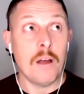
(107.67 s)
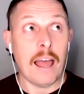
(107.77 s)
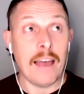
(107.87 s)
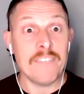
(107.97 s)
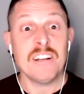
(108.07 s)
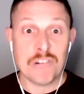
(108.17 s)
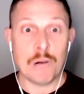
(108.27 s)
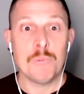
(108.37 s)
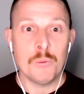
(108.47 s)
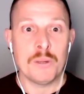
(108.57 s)
having
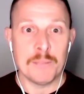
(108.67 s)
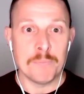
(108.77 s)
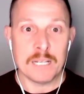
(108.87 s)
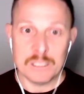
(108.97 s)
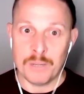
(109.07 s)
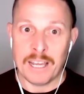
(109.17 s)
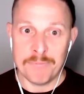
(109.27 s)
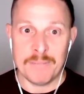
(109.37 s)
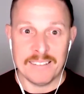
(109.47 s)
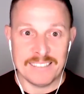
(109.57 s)
trouble with them because we
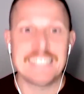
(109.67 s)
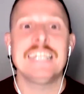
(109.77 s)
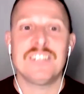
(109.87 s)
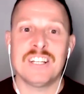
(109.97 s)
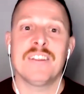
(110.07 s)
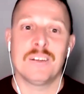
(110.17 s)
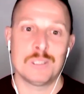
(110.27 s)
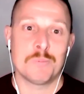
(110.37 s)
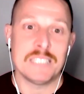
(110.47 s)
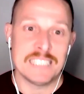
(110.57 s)
haven't been able to teach it
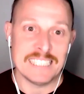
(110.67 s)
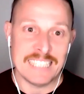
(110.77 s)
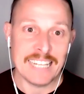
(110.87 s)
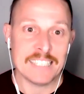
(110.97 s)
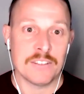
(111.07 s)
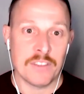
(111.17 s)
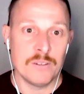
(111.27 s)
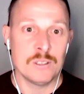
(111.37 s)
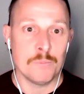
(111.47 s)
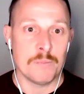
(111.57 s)
those species yet. So
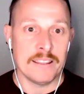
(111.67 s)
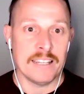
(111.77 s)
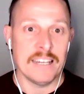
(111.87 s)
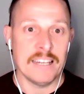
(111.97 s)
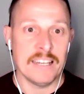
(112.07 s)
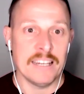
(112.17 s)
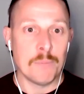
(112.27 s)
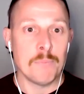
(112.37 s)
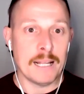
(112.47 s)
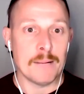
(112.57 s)
those will be the
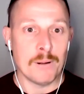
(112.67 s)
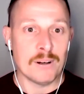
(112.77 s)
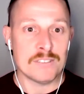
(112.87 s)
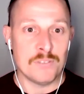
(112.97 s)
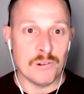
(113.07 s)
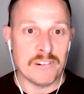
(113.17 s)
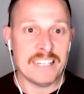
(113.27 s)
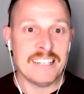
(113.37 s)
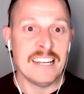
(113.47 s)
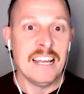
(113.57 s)
stumbling blocks for
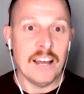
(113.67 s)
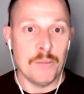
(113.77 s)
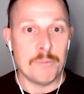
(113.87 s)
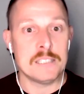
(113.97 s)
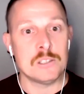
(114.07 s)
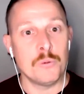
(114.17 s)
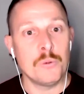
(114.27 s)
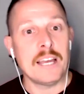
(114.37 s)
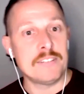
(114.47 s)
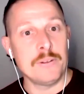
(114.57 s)
it and the bits that
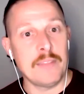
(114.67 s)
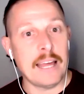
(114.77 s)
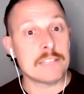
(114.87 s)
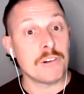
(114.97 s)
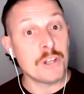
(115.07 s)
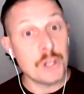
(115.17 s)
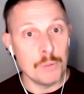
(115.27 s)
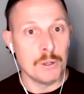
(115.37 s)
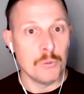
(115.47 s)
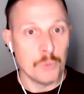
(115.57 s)
we have to do the extra
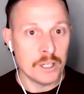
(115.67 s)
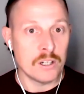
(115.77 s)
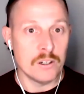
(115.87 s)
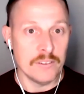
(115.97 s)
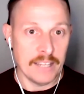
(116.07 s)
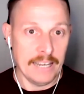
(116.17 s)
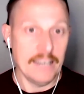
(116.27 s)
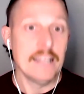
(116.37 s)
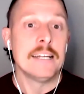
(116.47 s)
human work on then